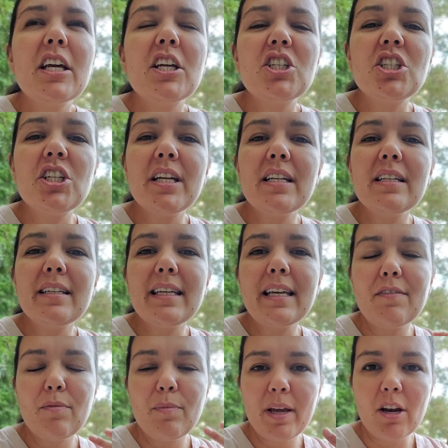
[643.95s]
She had
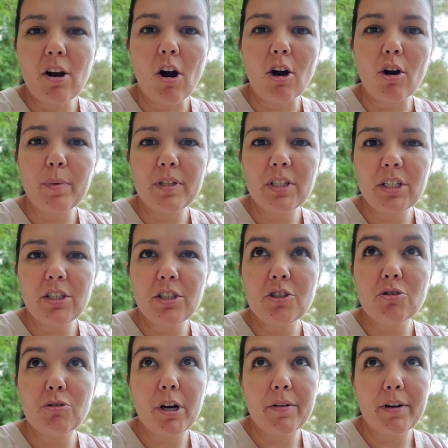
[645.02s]
given me an
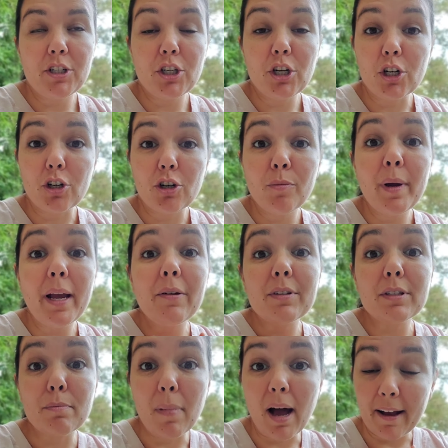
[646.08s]
arbitrary term, and it
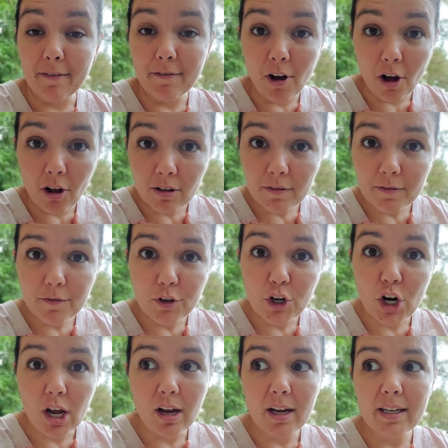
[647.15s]
was my fault for
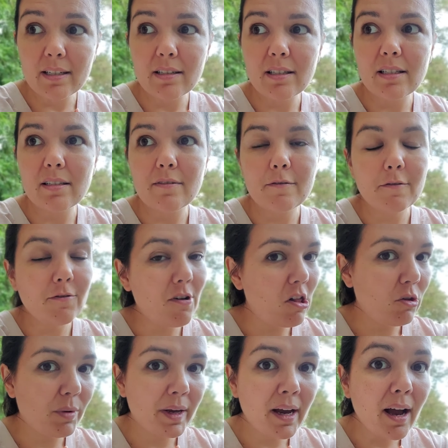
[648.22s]
not
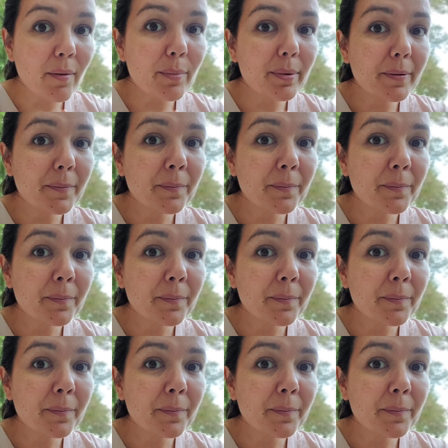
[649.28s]
following up.